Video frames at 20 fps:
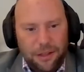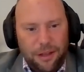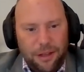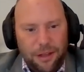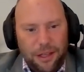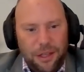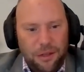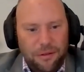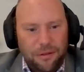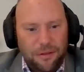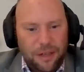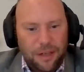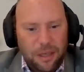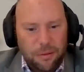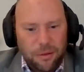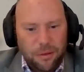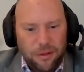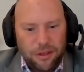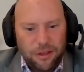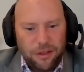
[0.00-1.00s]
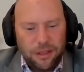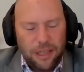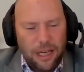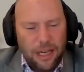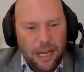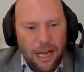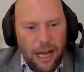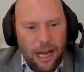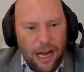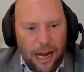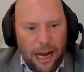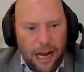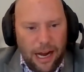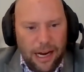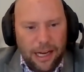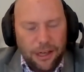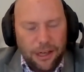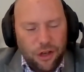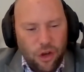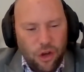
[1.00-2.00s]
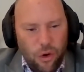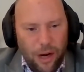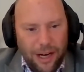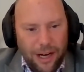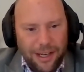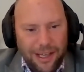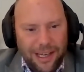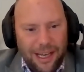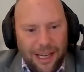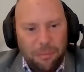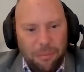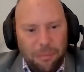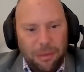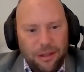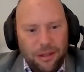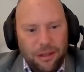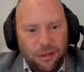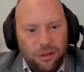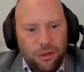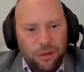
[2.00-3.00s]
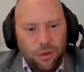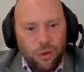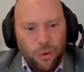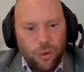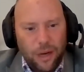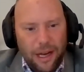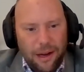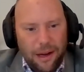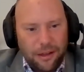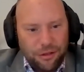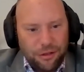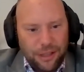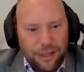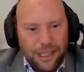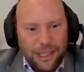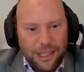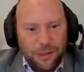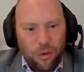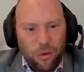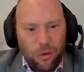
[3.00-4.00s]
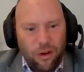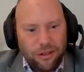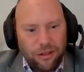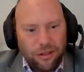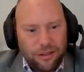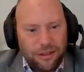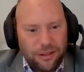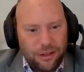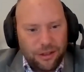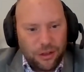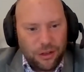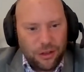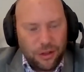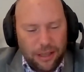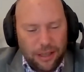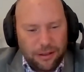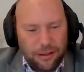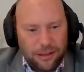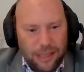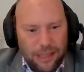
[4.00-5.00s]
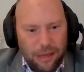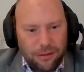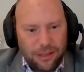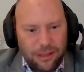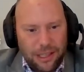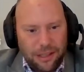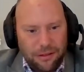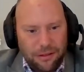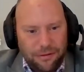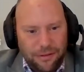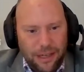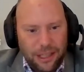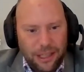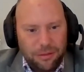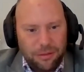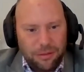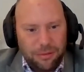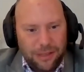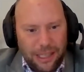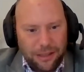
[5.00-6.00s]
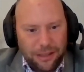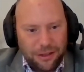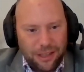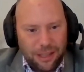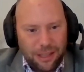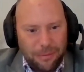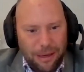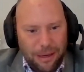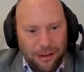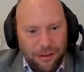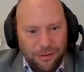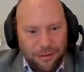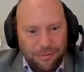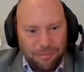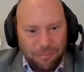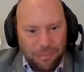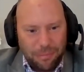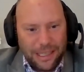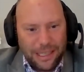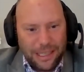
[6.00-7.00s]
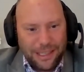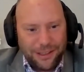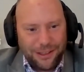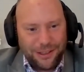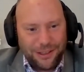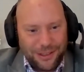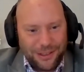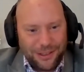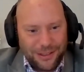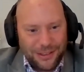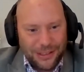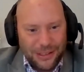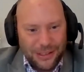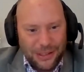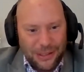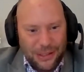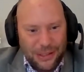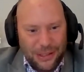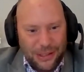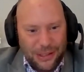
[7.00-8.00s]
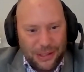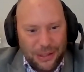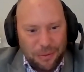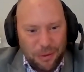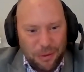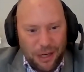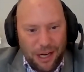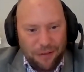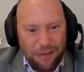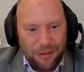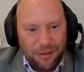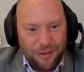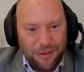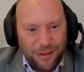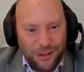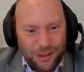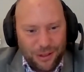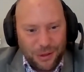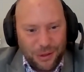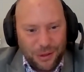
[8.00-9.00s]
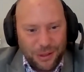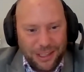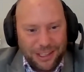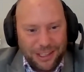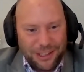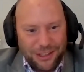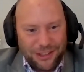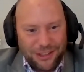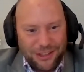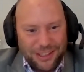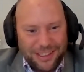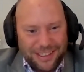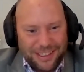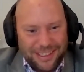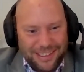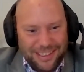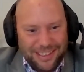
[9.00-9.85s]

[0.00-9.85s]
Thank you very much. I had no idea how big the schoolwear trade was. So that sounds like a fairly substantial amount of blazers and what have you for the school industries.